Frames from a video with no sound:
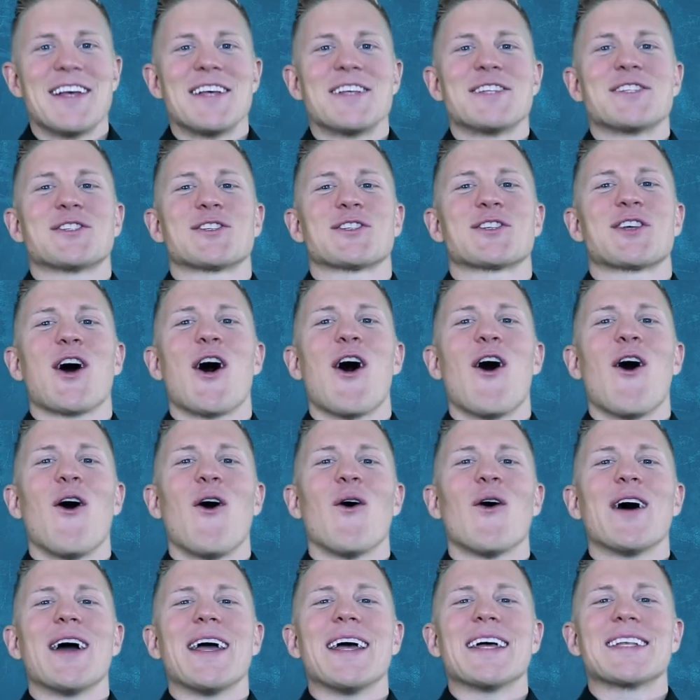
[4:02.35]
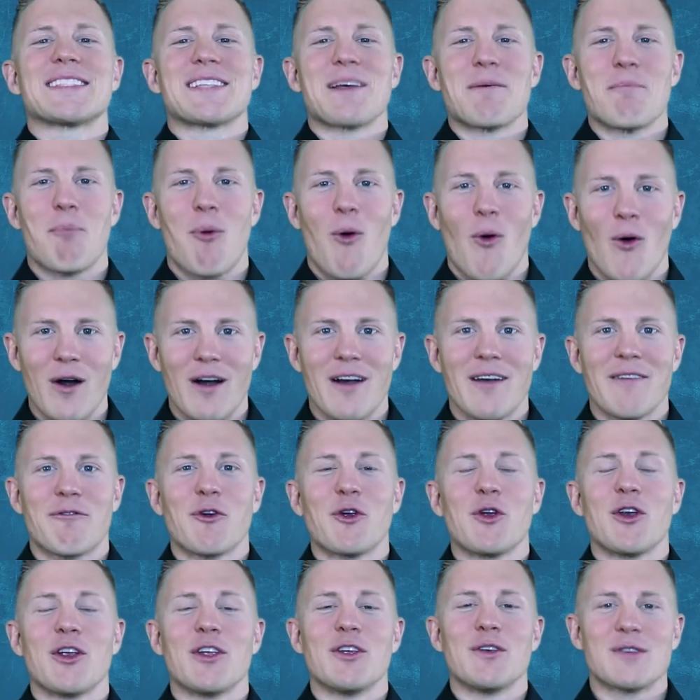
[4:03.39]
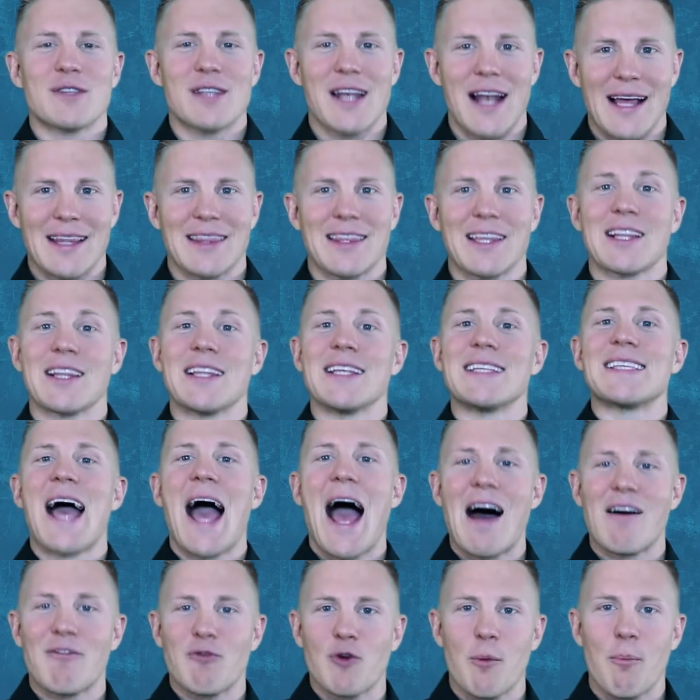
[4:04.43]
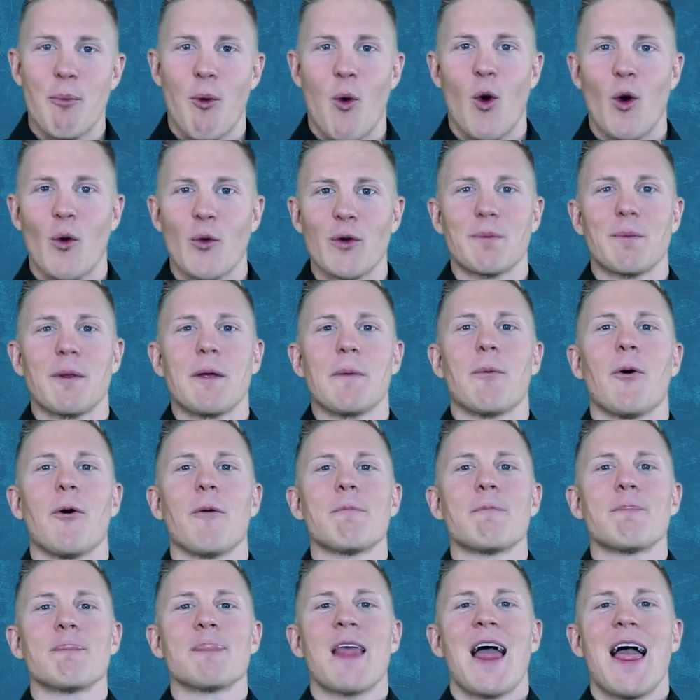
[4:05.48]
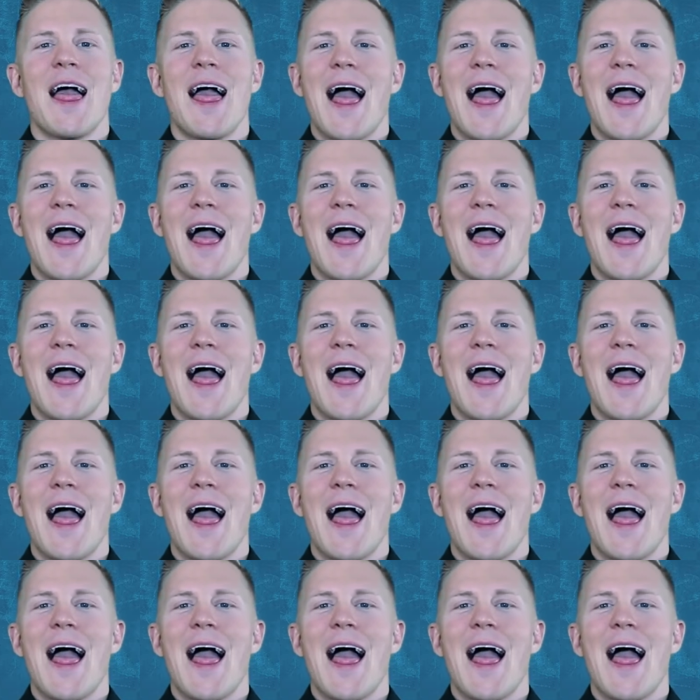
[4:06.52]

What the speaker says: So it's important for you to use it ethically, to have rapport with people,